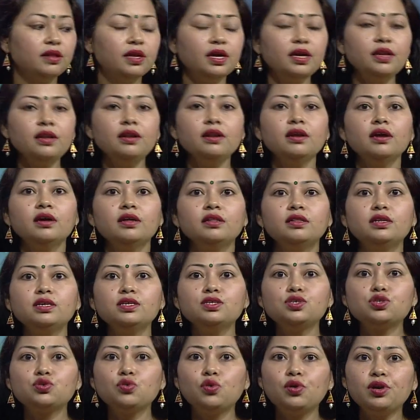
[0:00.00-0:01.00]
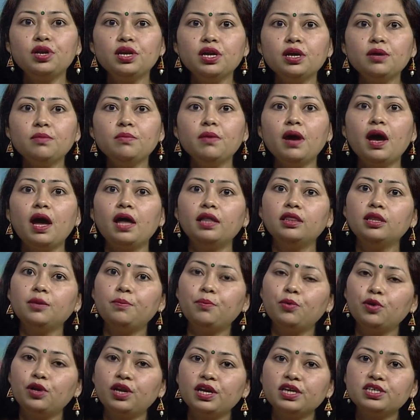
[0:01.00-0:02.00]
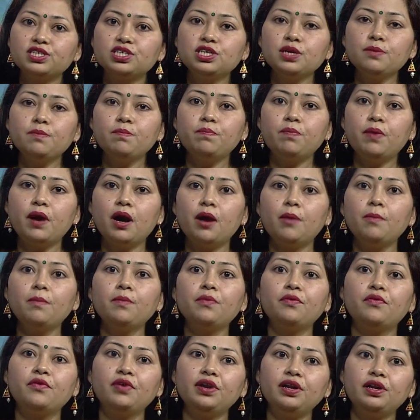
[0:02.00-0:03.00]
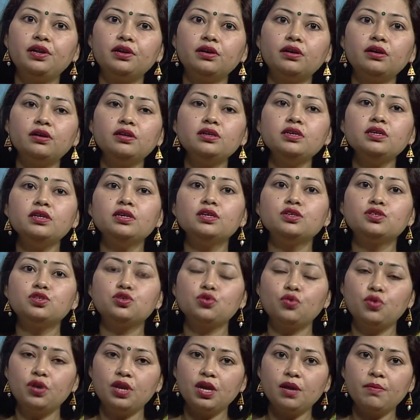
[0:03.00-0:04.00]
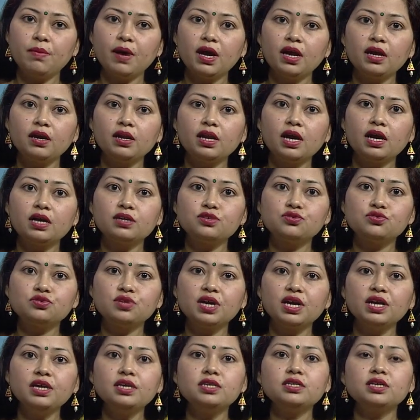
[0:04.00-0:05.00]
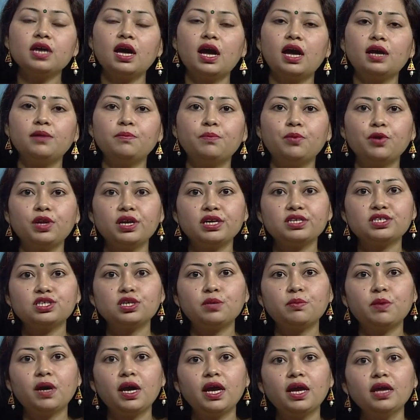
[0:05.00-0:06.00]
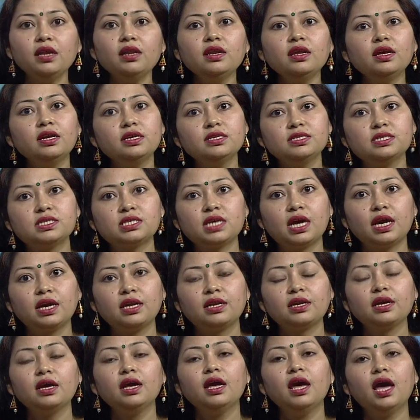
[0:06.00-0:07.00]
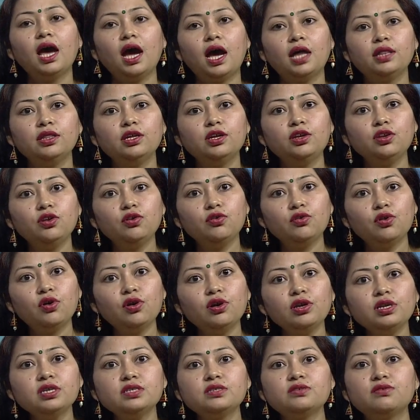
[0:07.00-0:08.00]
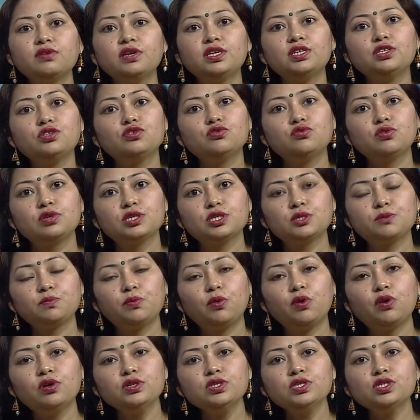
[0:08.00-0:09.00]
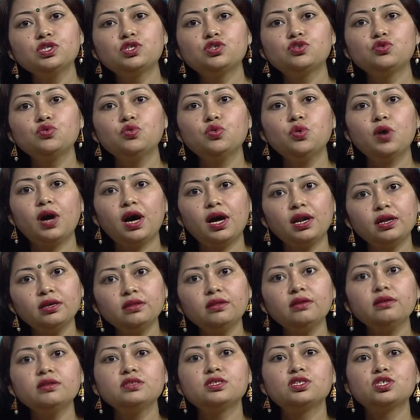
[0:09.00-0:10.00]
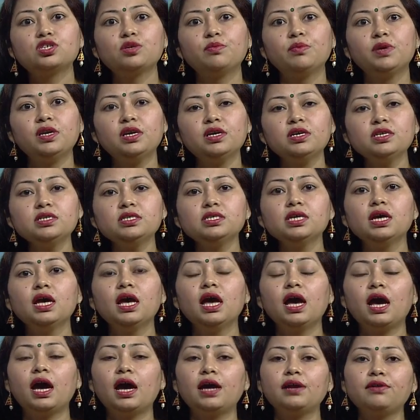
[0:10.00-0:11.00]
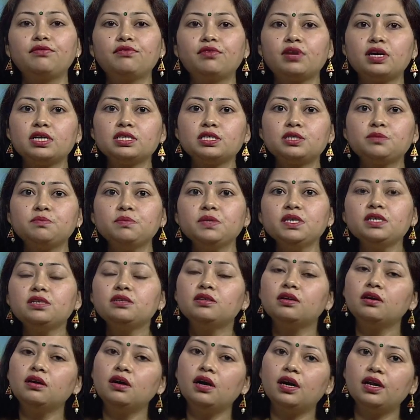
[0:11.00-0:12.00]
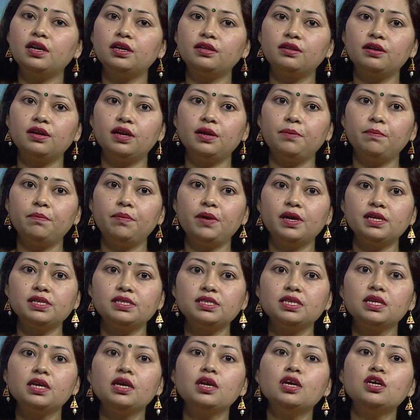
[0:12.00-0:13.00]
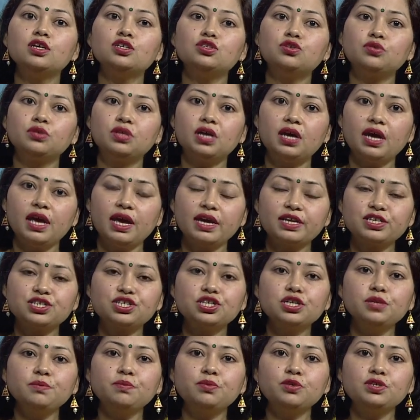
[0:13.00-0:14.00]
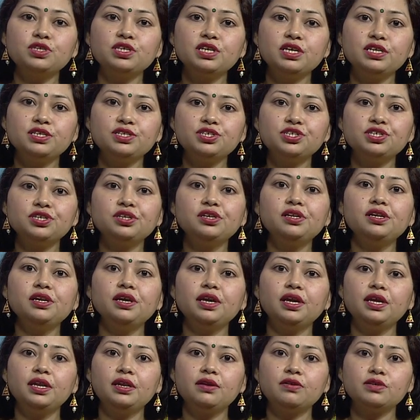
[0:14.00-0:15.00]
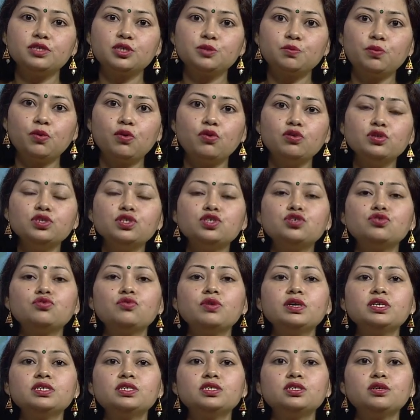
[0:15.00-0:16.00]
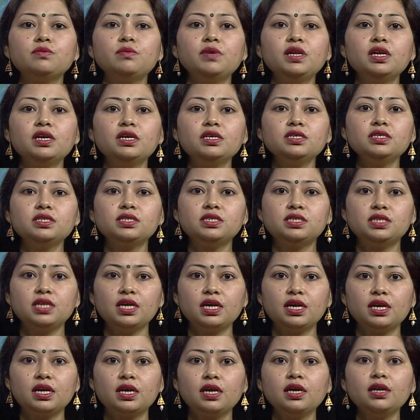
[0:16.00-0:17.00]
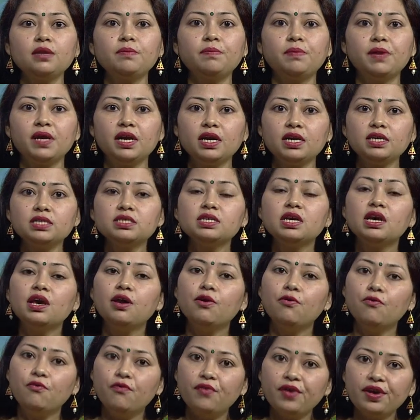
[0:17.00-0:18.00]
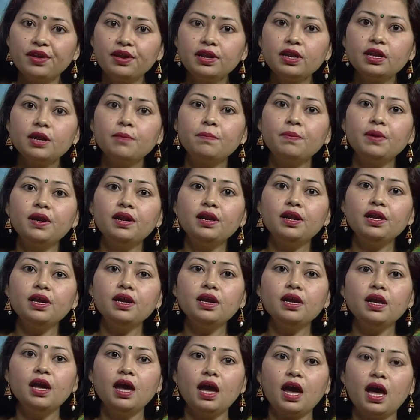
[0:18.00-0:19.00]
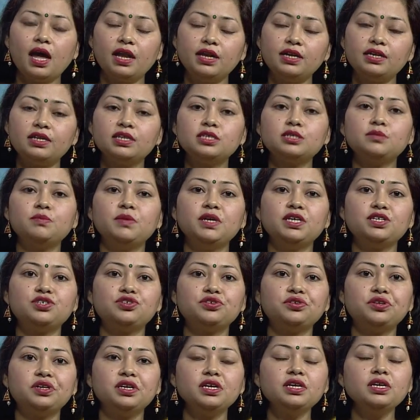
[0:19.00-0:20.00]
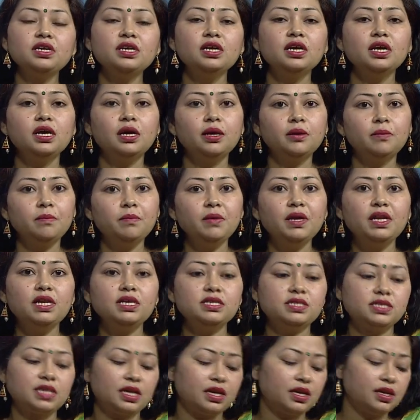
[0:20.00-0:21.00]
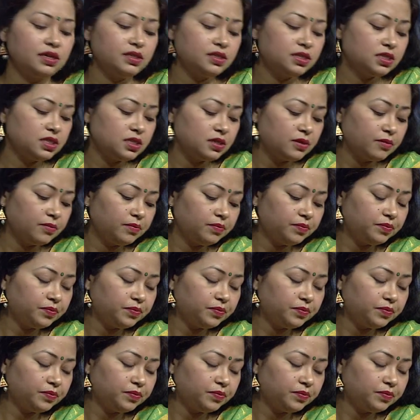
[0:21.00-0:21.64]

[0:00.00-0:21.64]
Then the sodium and the potassium pump return sodium ion outside and potassium ion inside and the neuron is ready to respond to another stimulus and transmit the another impulse. So, the action potential in response to a stimulus taken place very rapidly and it is measured in milliseconds.